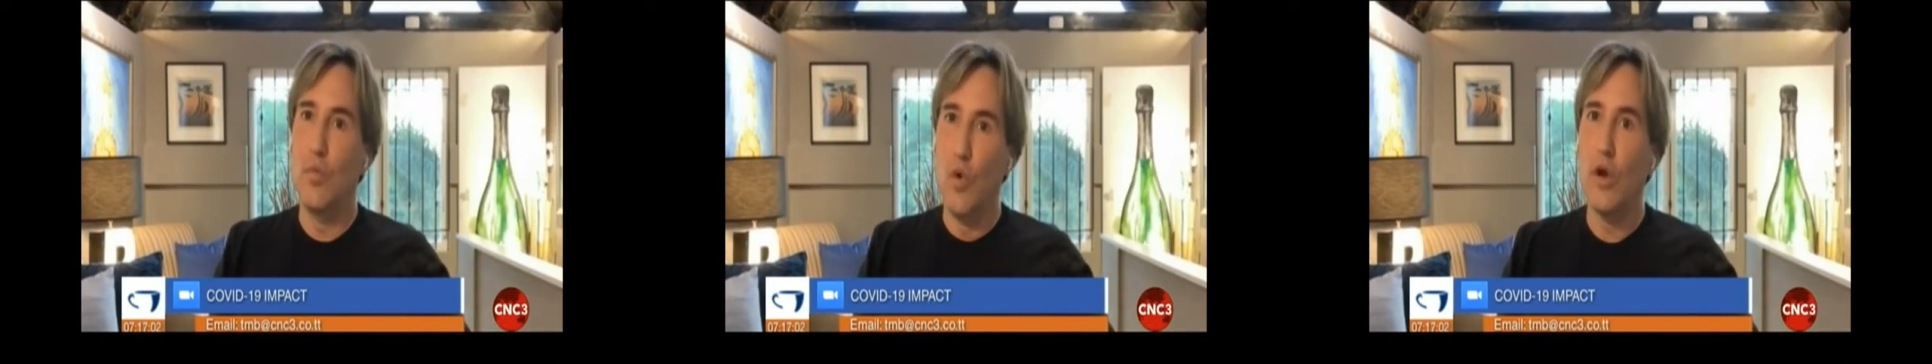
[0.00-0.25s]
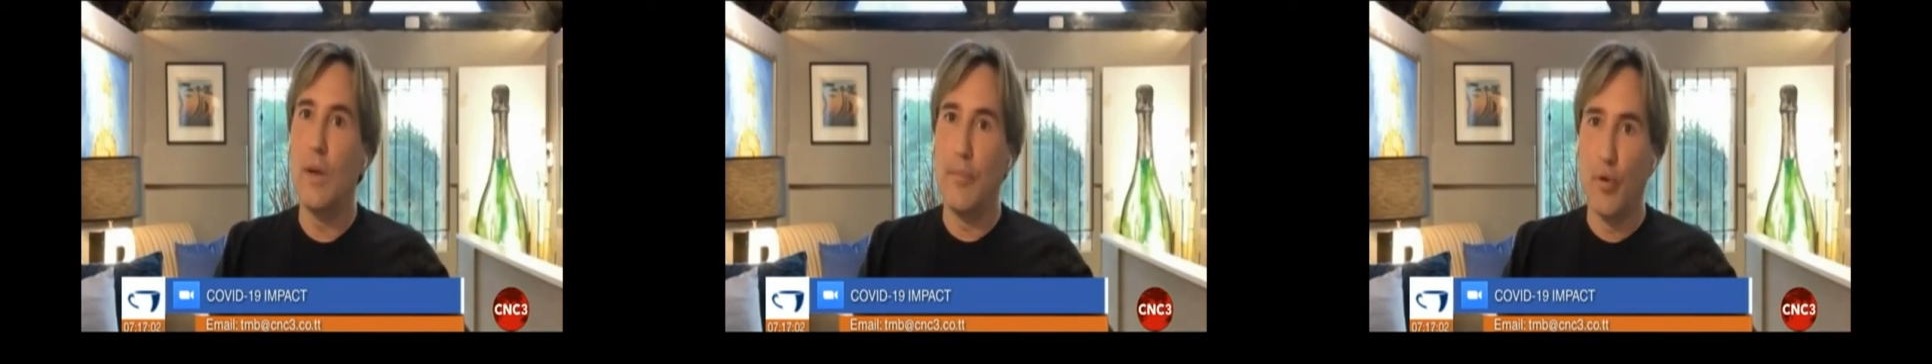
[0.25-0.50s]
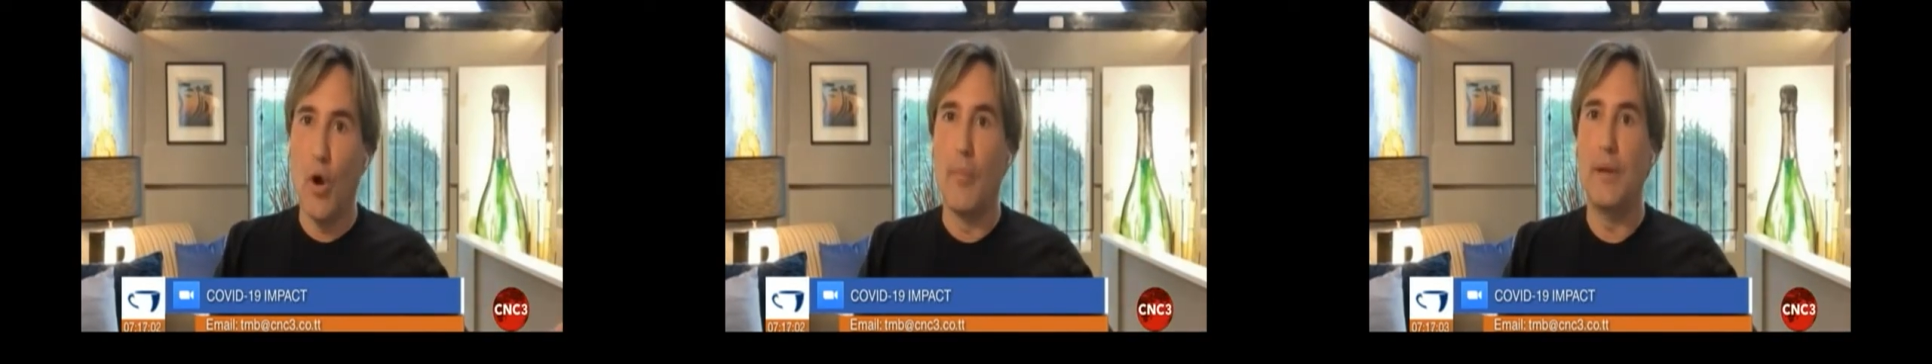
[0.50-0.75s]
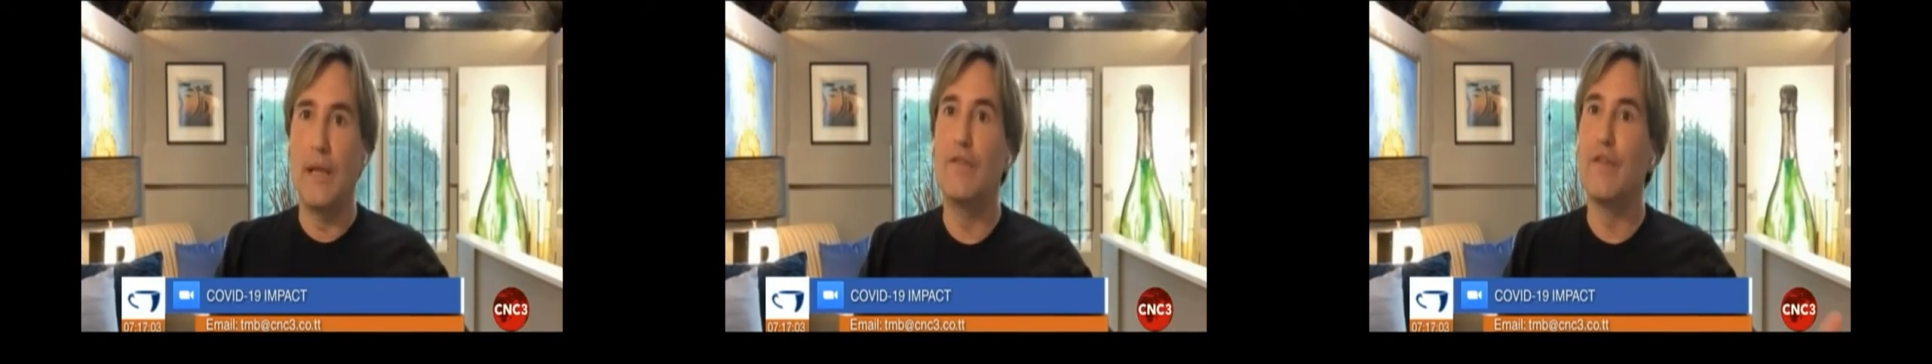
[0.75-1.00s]
work
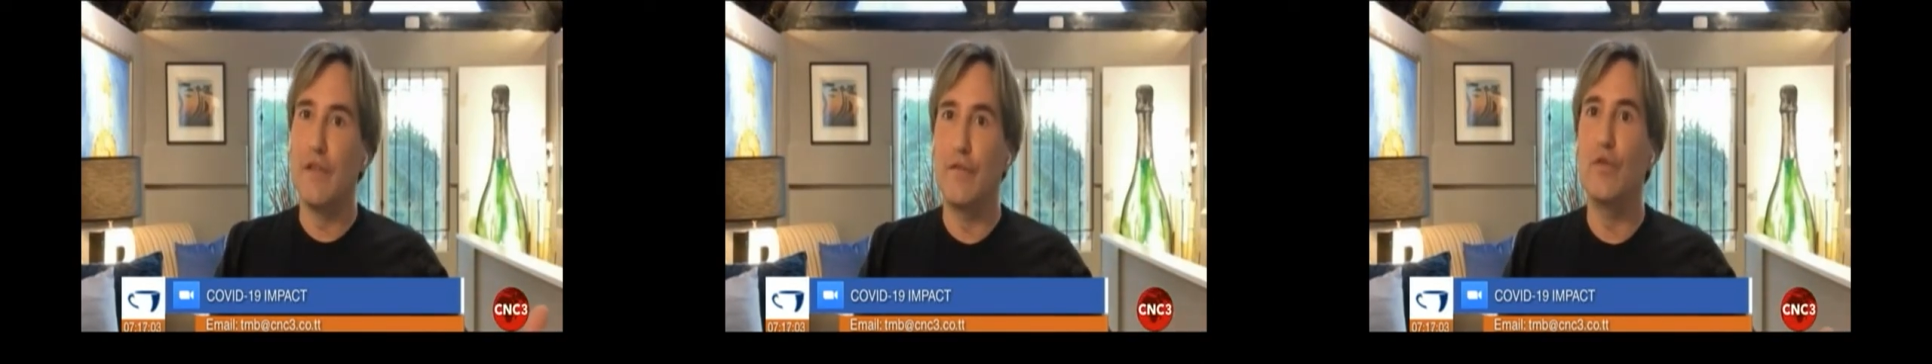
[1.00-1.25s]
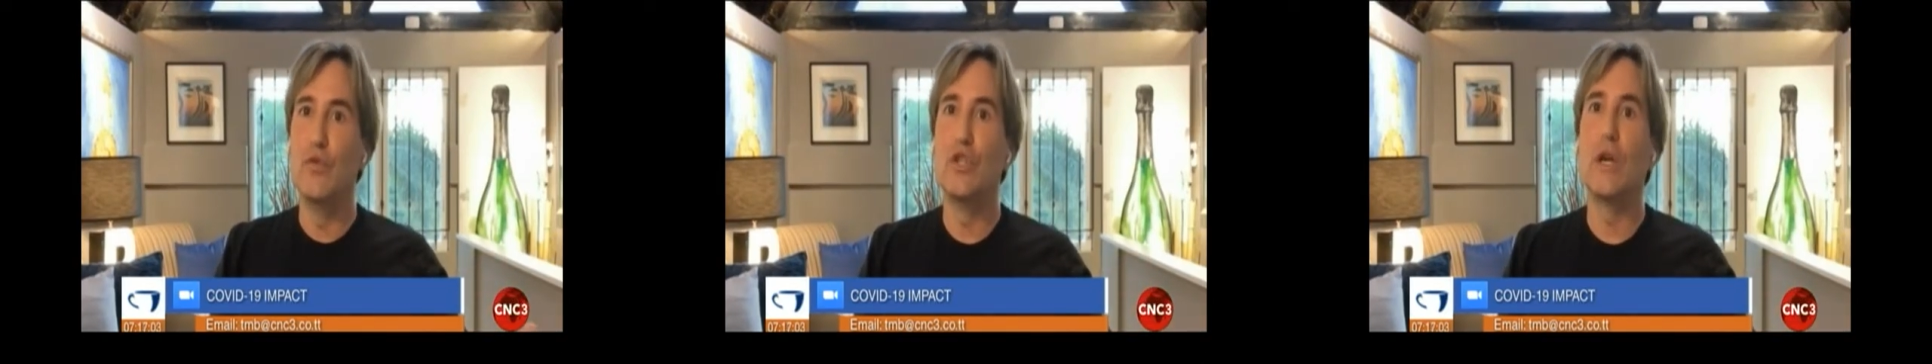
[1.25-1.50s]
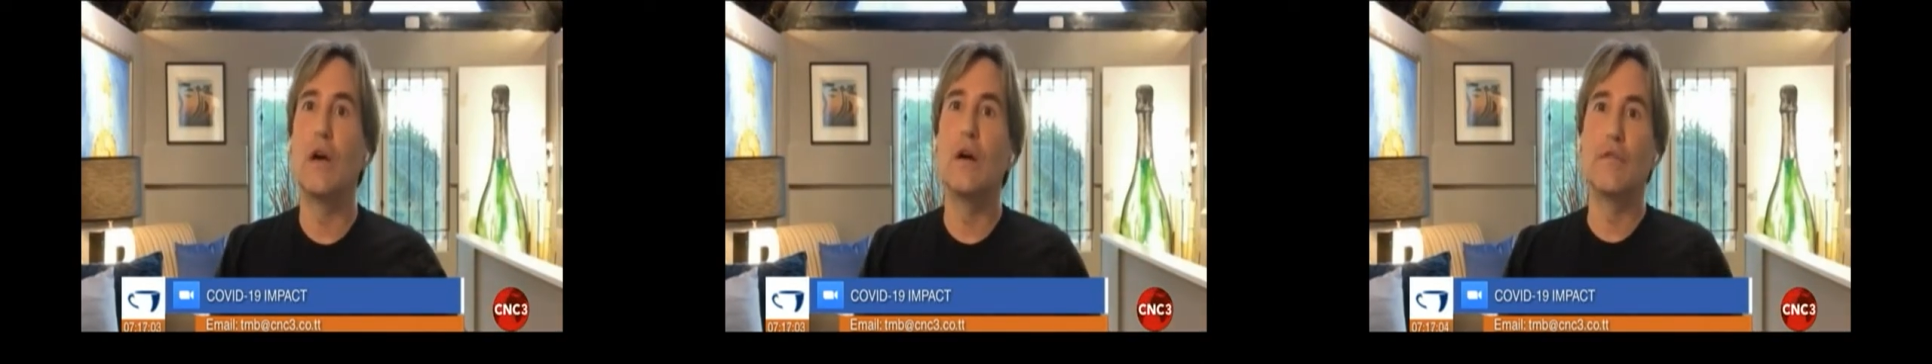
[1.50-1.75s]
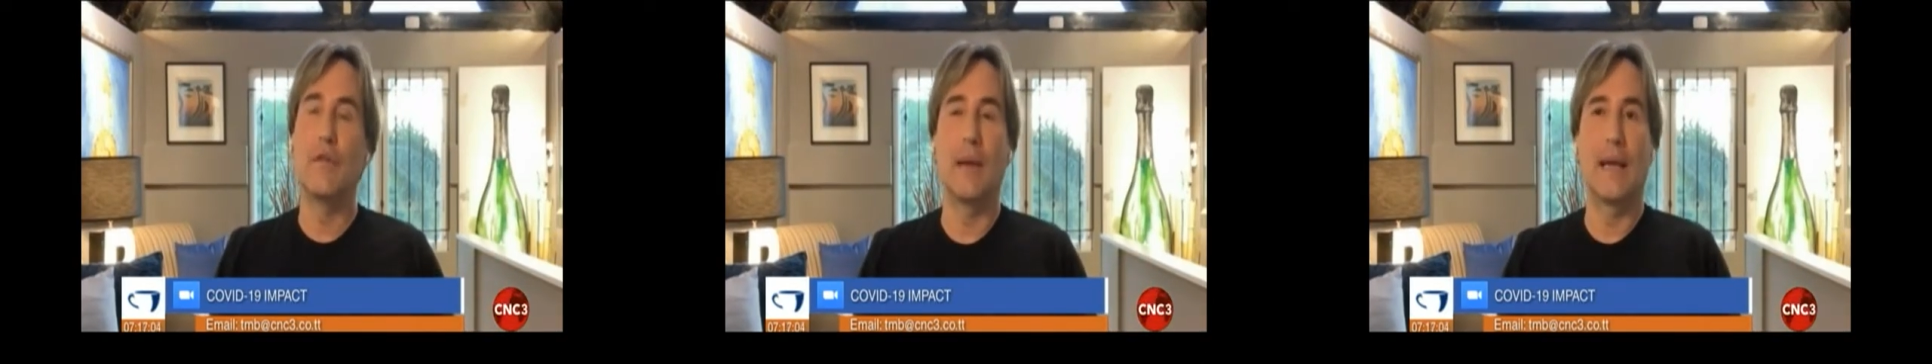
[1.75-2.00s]
properly for the future,
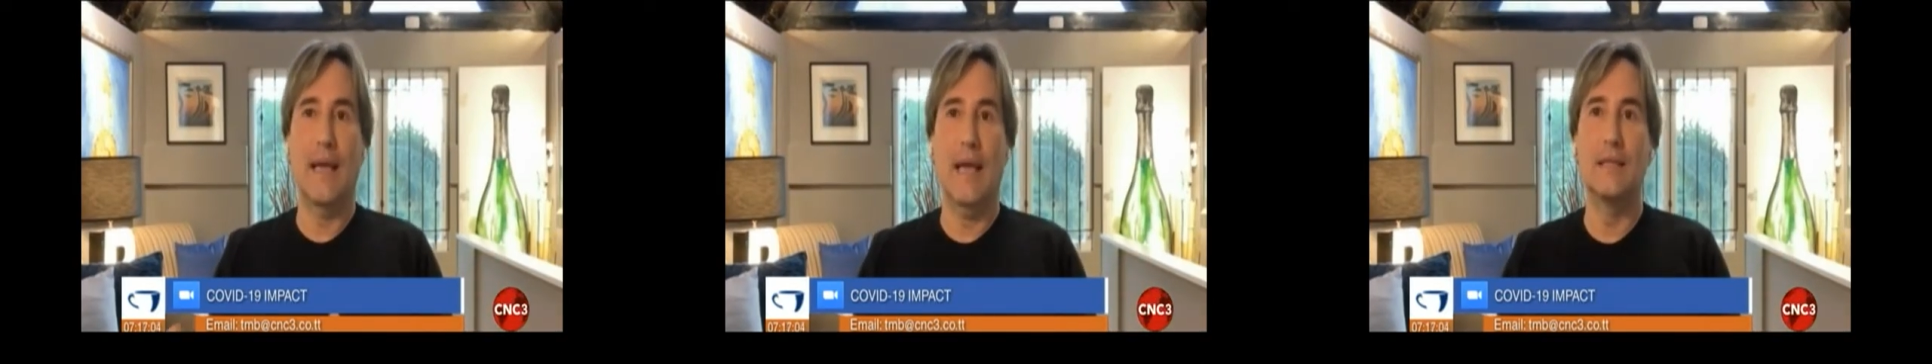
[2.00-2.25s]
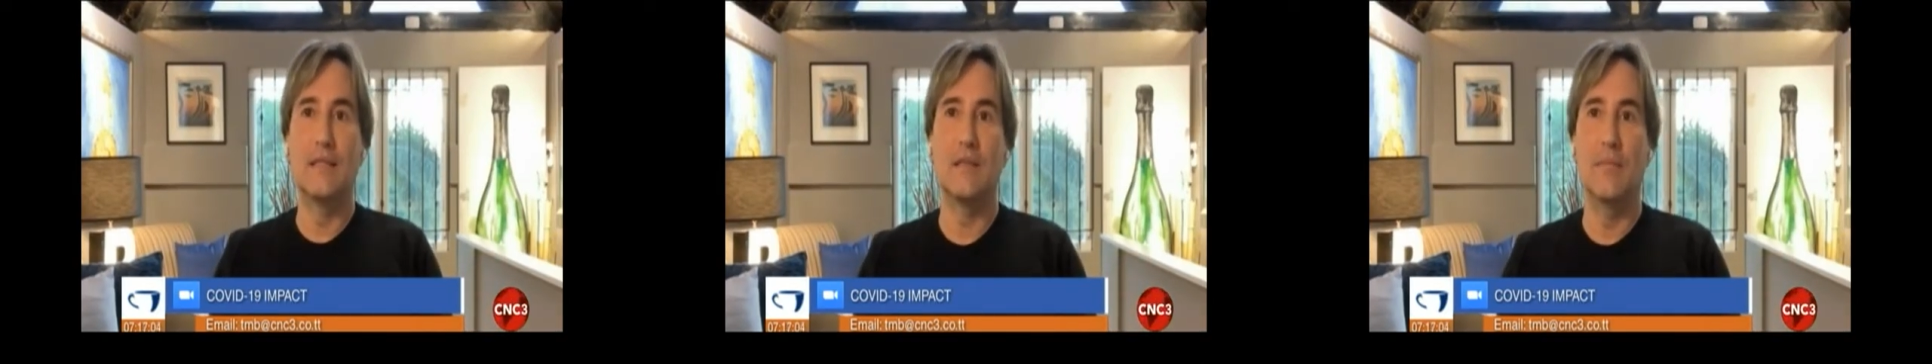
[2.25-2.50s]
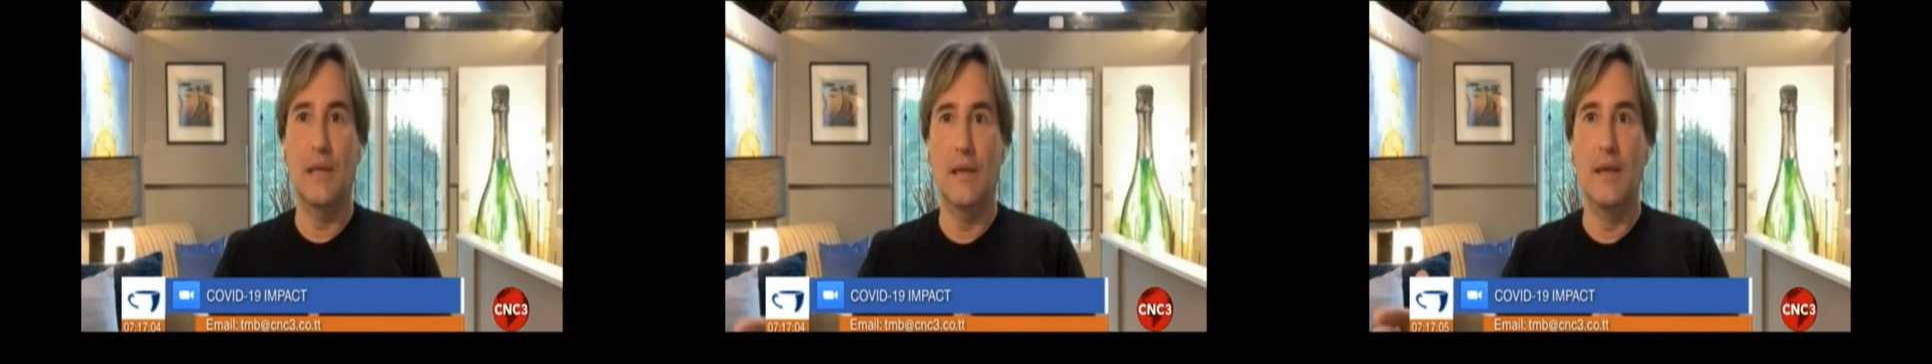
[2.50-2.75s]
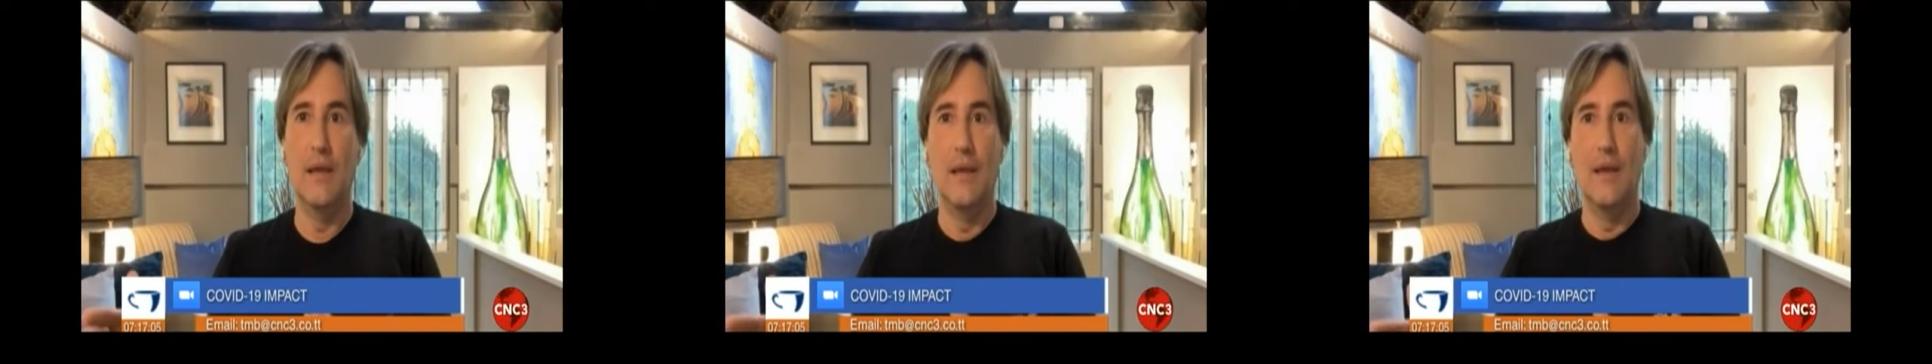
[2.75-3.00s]
for my kids to
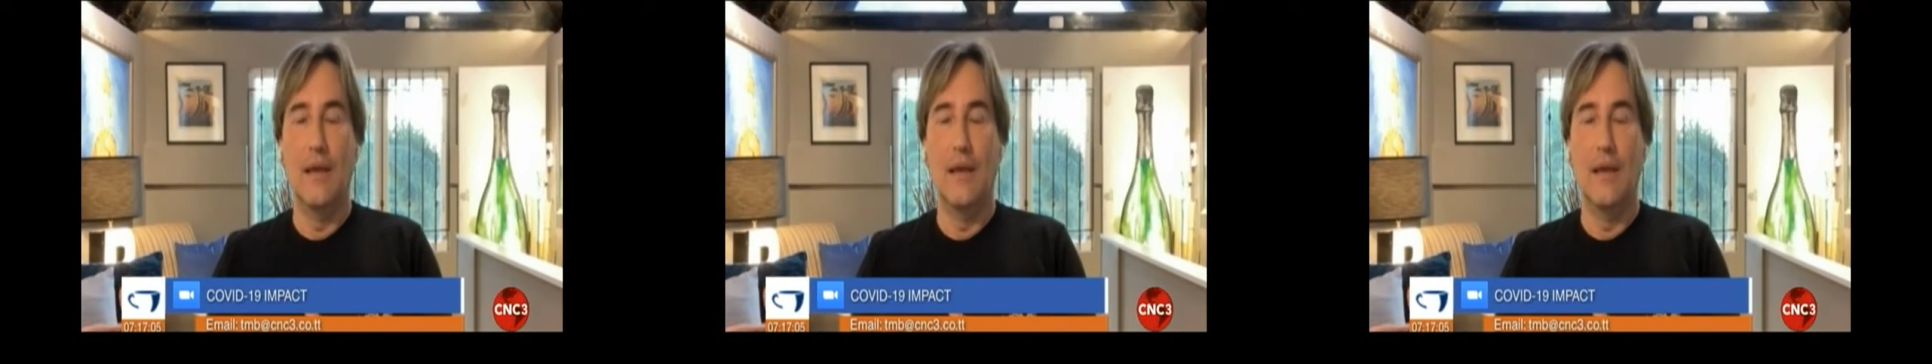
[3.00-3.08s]
be,